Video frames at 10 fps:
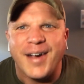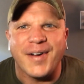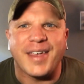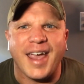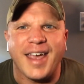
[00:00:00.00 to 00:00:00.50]

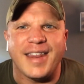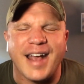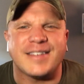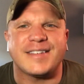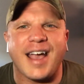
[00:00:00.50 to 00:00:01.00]
Okay, and
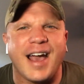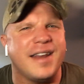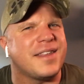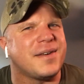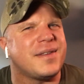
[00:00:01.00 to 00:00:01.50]
that's
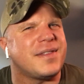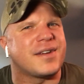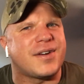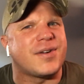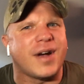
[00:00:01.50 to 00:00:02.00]
kind of the
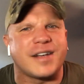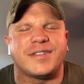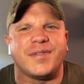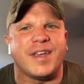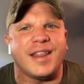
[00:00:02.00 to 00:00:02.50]
the
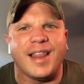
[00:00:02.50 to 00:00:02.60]
crux of it.